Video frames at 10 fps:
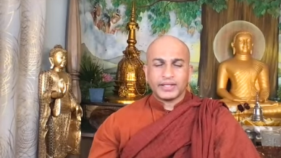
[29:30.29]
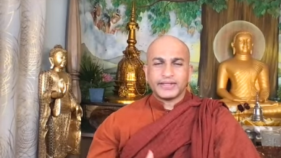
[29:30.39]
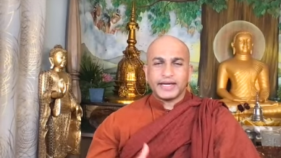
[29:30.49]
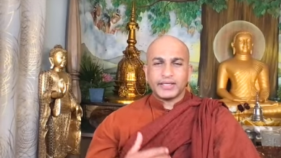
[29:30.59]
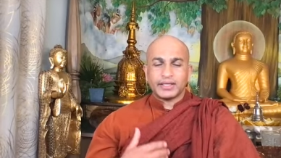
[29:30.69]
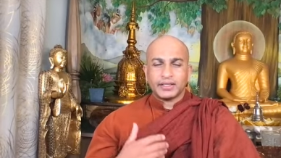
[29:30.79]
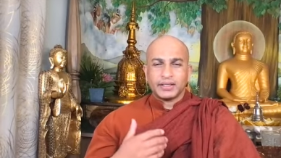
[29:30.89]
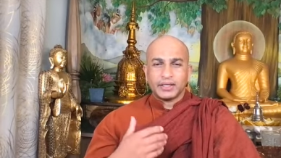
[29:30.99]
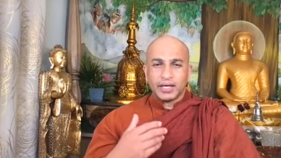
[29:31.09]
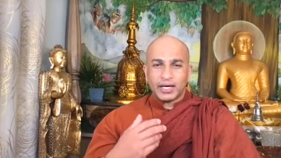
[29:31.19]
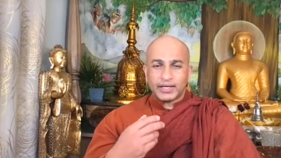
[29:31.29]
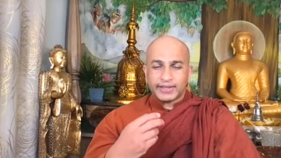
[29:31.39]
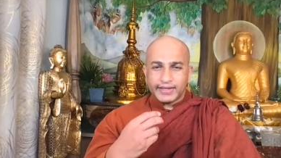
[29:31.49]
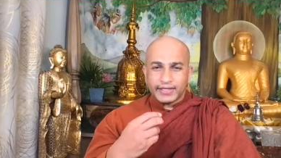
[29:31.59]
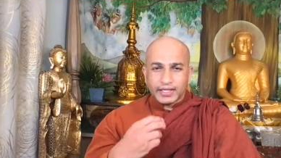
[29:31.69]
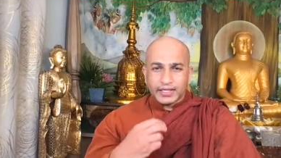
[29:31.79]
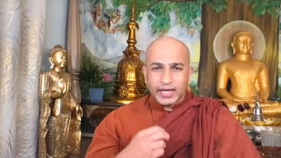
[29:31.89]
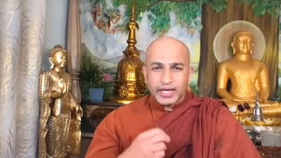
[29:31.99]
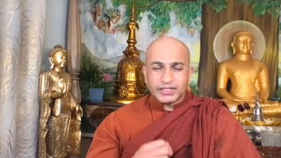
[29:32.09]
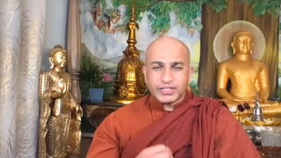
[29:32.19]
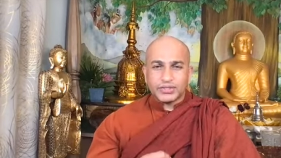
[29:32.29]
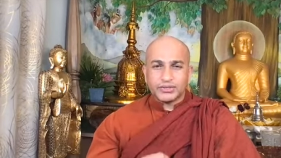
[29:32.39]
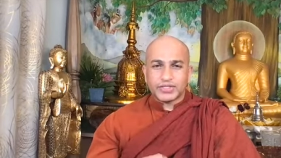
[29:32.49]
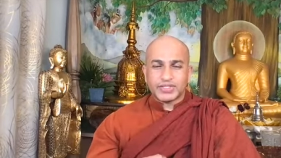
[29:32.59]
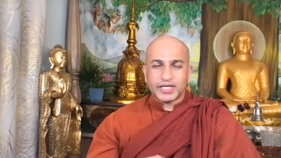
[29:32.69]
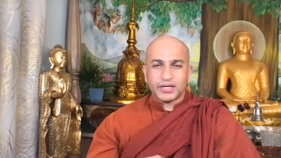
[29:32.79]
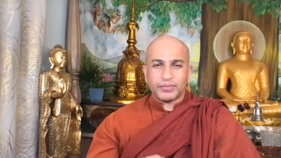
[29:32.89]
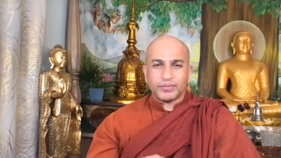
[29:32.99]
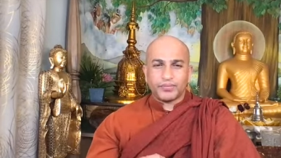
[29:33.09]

that recognizing yourself,